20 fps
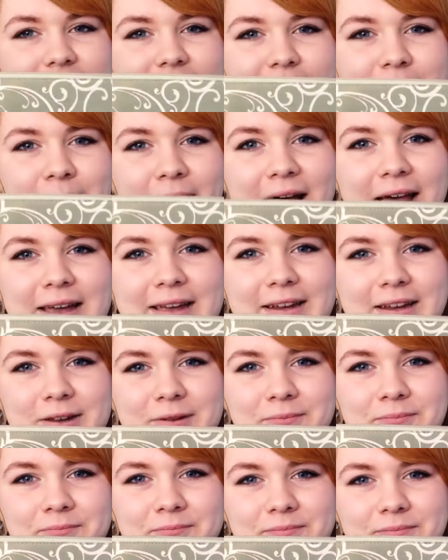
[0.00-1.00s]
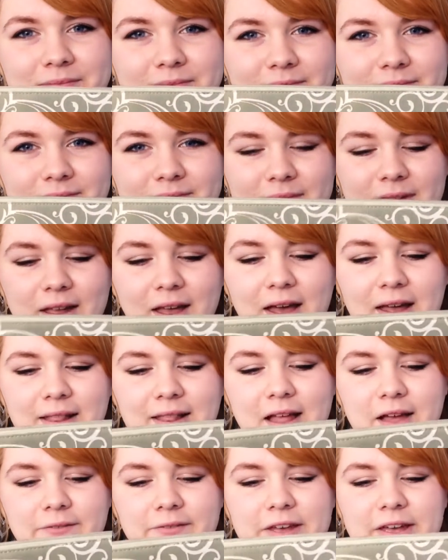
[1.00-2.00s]
This is mine. I
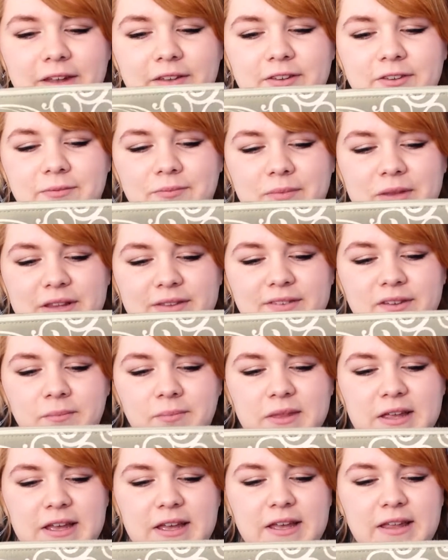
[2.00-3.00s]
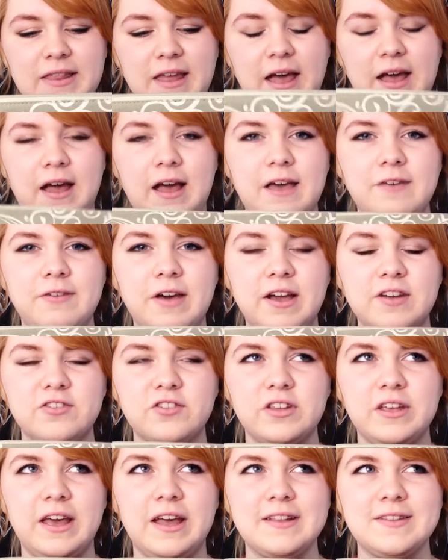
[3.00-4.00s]
love it. It's something that I've
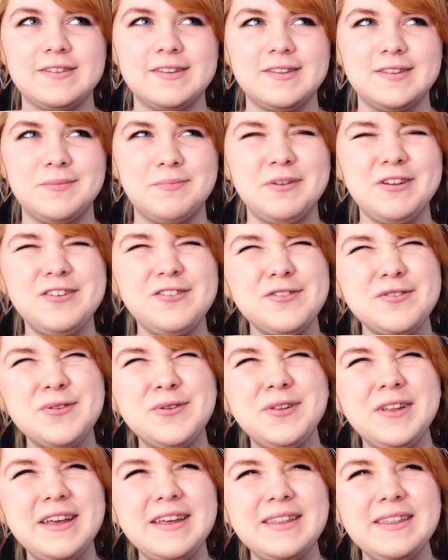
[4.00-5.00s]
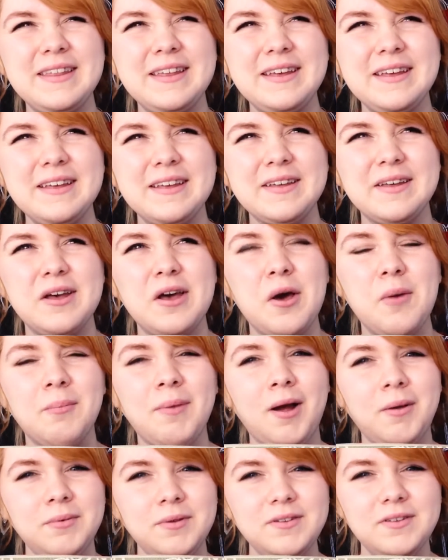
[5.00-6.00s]
actually had since middle school, I think.
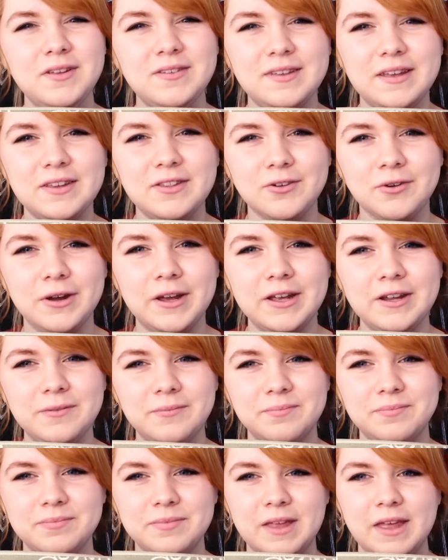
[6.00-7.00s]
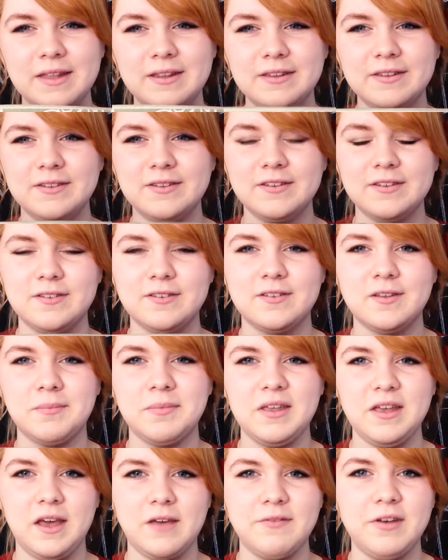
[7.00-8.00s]
Probably since 8th grade. And it's just
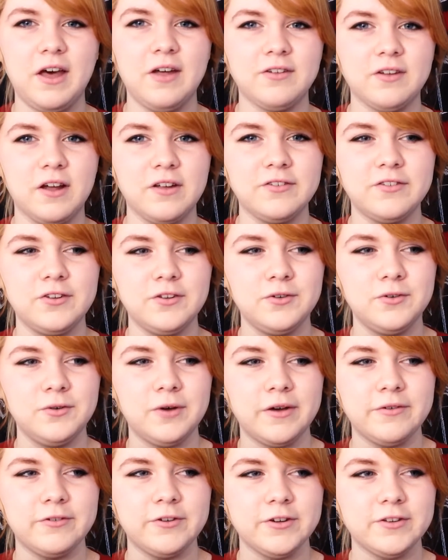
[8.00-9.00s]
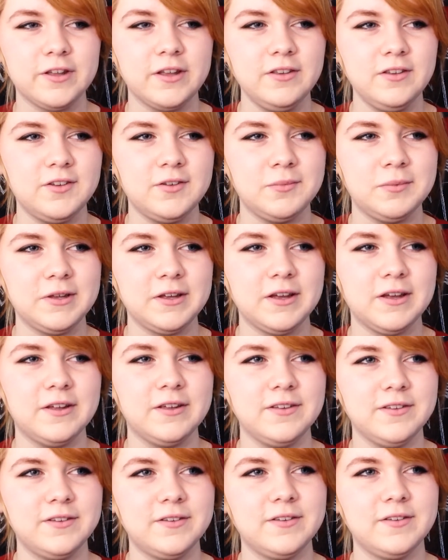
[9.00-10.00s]
something I've held on to ever since
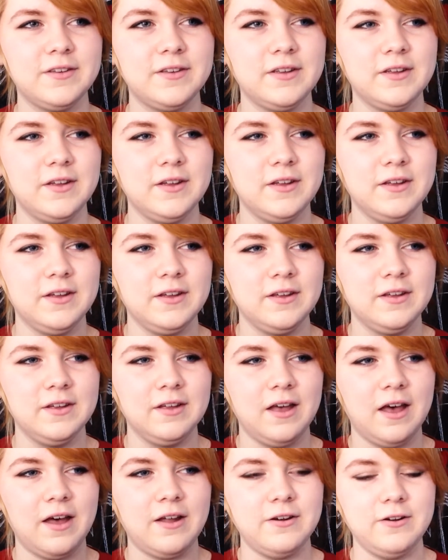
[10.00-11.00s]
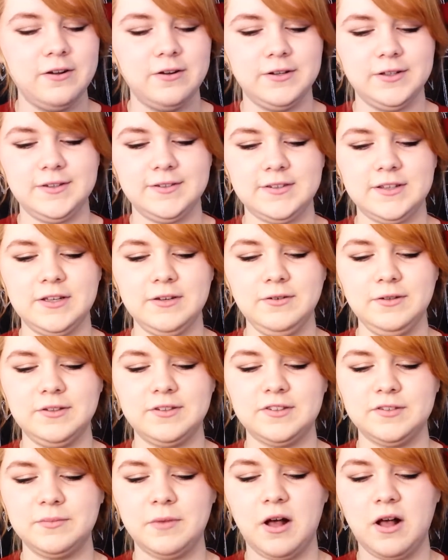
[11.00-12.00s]
because, I don't know, it's cute
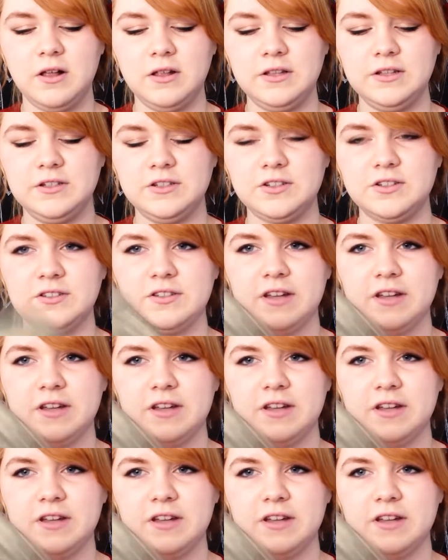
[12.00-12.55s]
and small and it